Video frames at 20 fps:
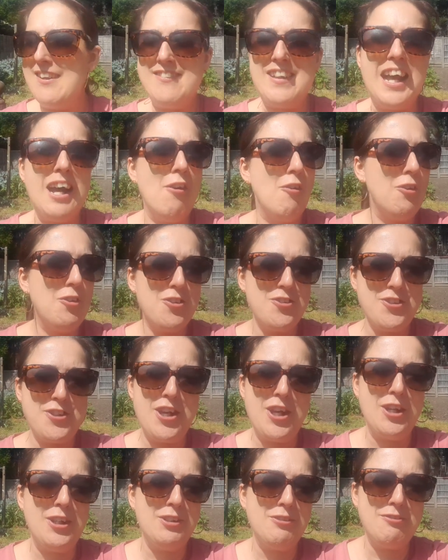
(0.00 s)
that
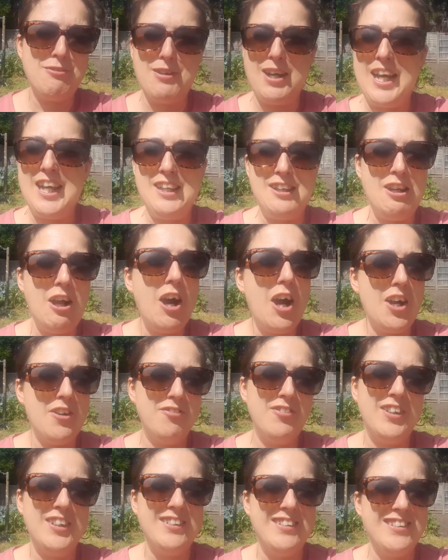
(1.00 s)
also uh,
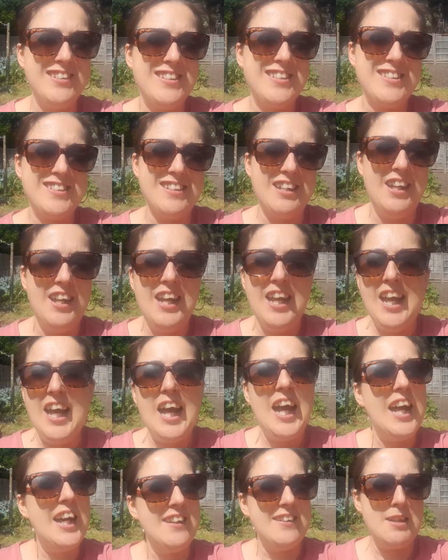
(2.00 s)
livens
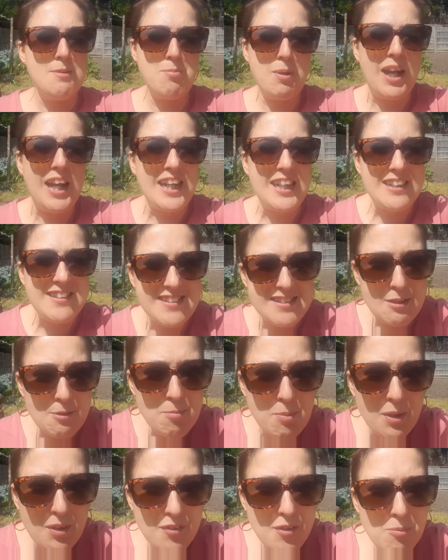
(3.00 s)
uh, the place
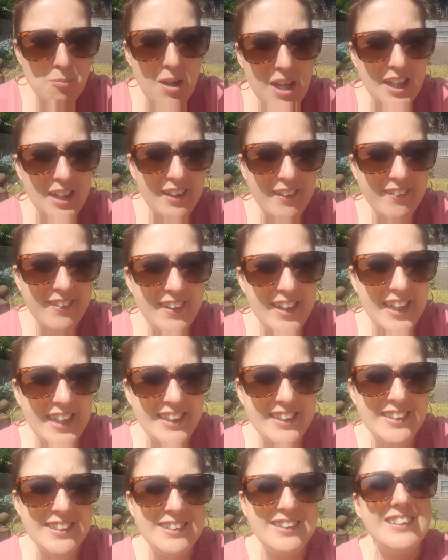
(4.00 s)
up as well. I
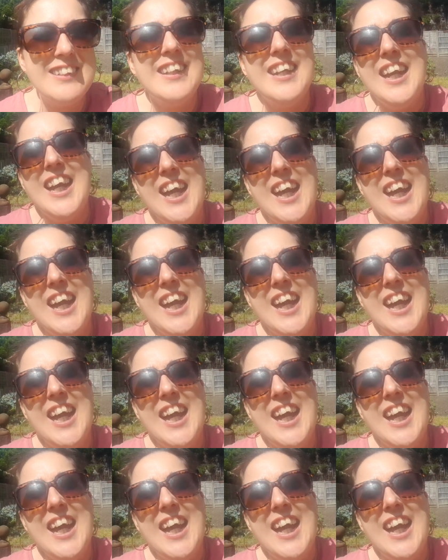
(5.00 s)
think.